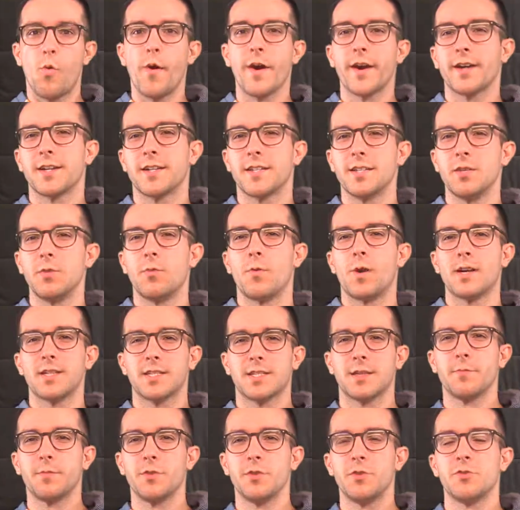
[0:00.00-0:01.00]
Well, I can see why
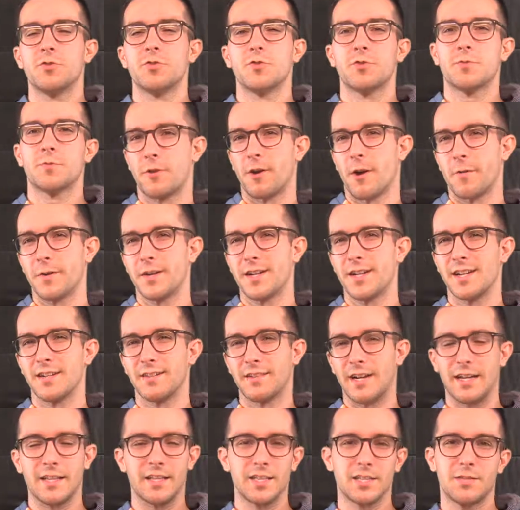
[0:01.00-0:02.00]
some of the users probably didn't
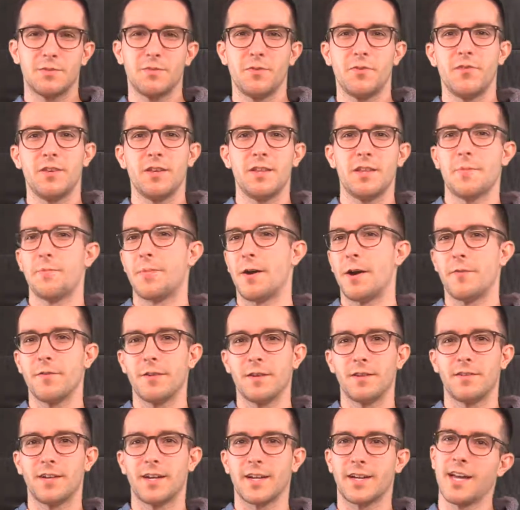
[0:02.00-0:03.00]
like this movie. They probably
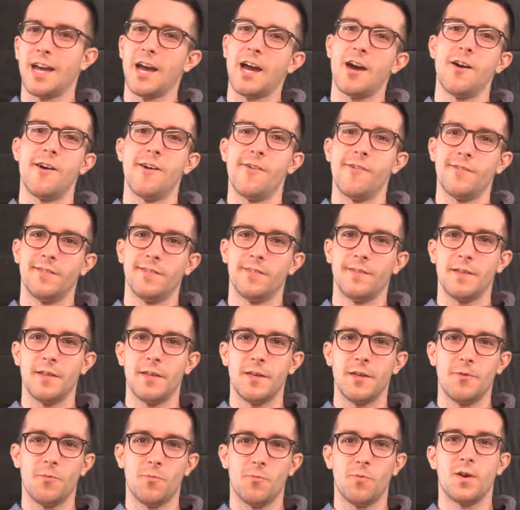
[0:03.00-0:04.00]
didn't like how
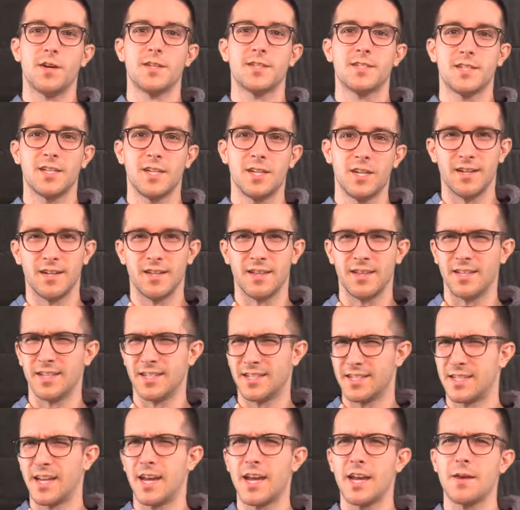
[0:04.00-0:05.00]
it wasn't a, the
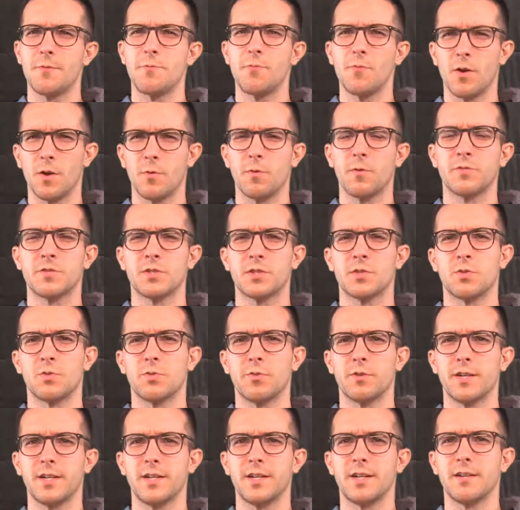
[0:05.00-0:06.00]
same werewolf
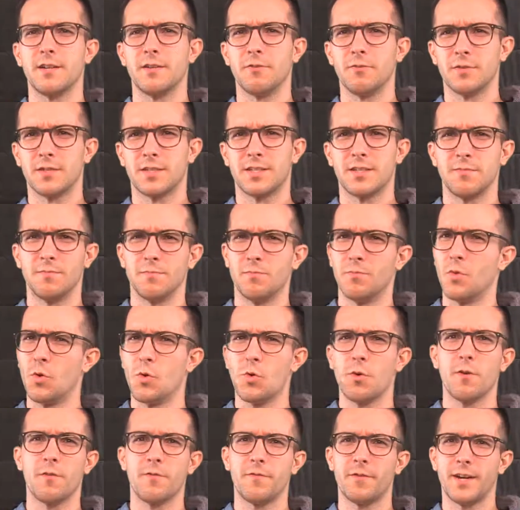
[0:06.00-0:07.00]
story. It was
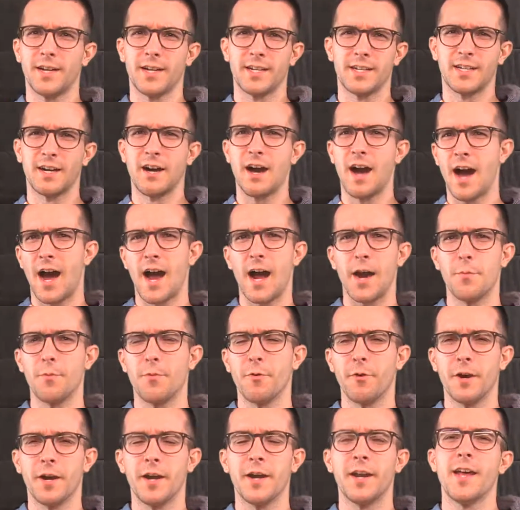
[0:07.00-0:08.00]
more of like a
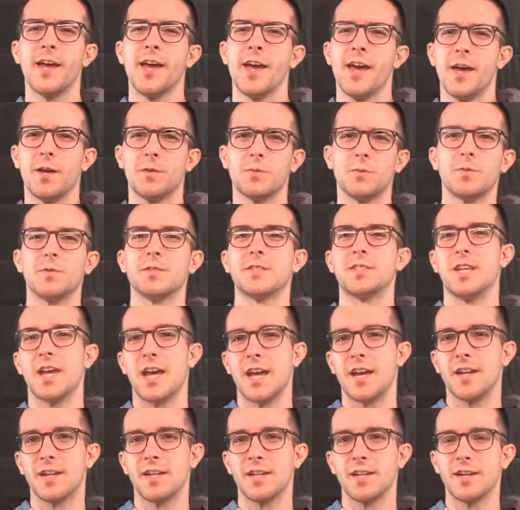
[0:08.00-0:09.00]
hybrid. As well as the
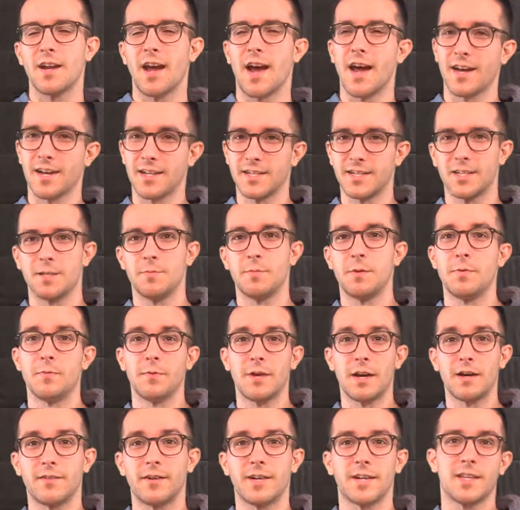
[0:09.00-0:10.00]
ending, I can see people
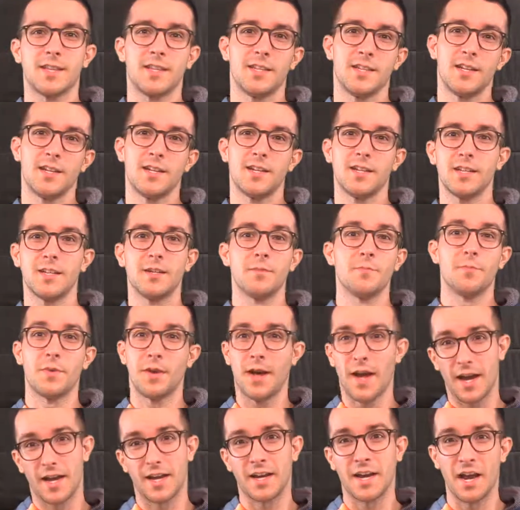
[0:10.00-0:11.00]
liking the ending,
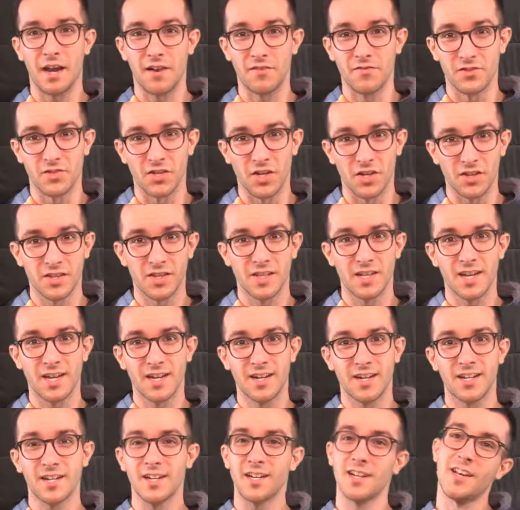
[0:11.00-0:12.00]
but I kind of dug the
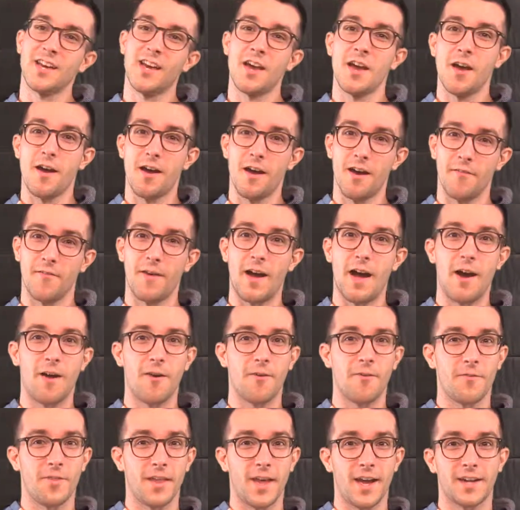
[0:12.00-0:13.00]
ending of
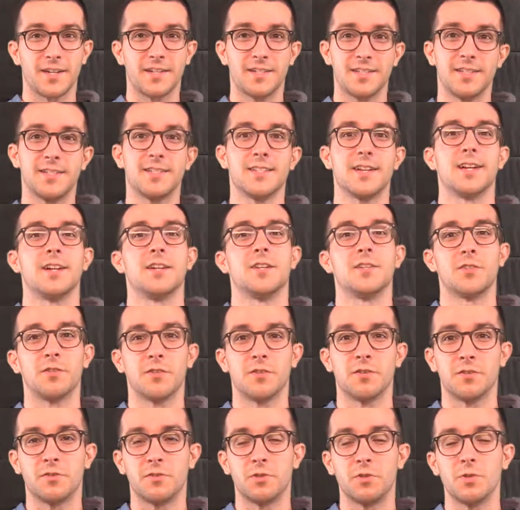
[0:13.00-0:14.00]
how they actually decided to
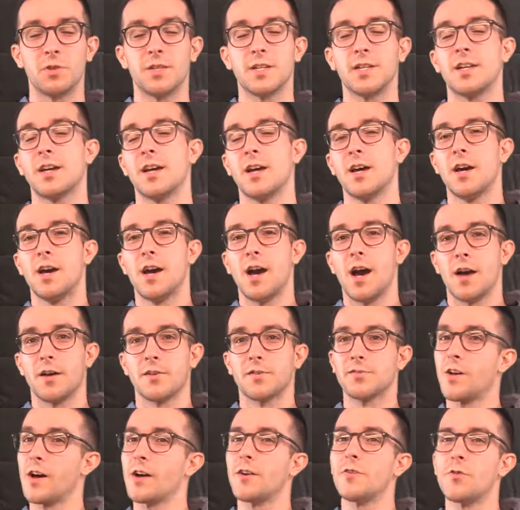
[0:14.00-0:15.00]
conclude it.
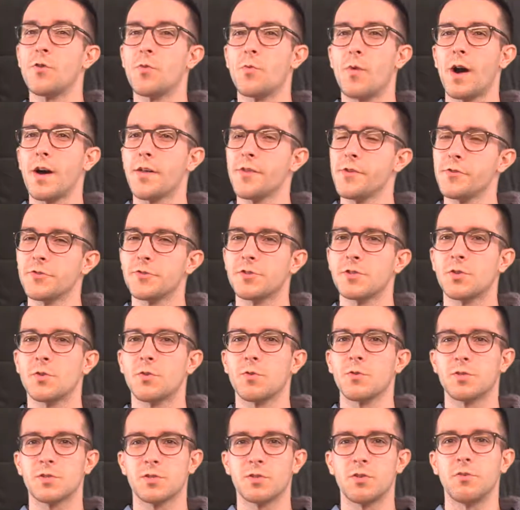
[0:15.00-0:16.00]
So I don't know why they
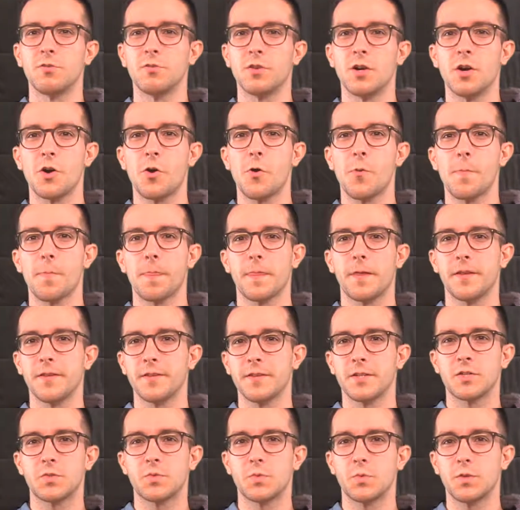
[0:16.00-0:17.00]
score so low in
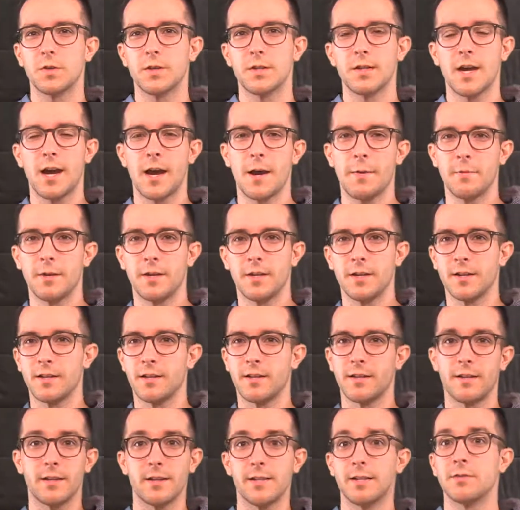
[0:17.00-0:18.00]
this one. I mean,
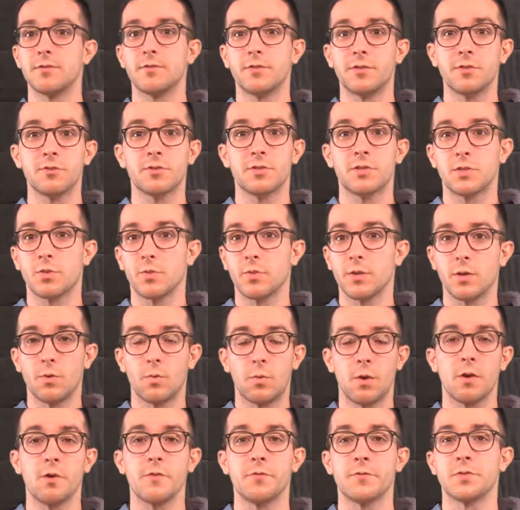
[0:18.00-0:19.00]
it is a winner story, a
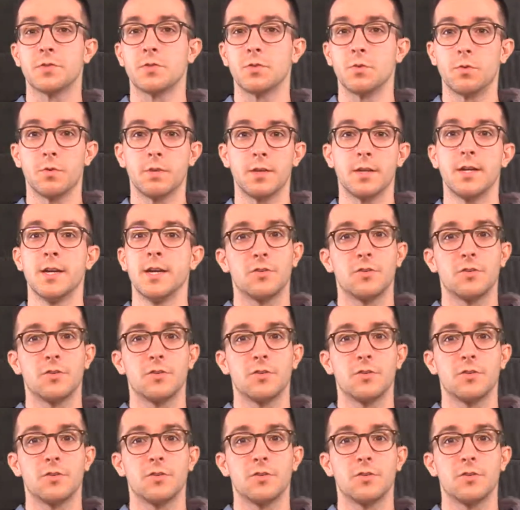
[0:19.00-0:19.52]
werewolf story.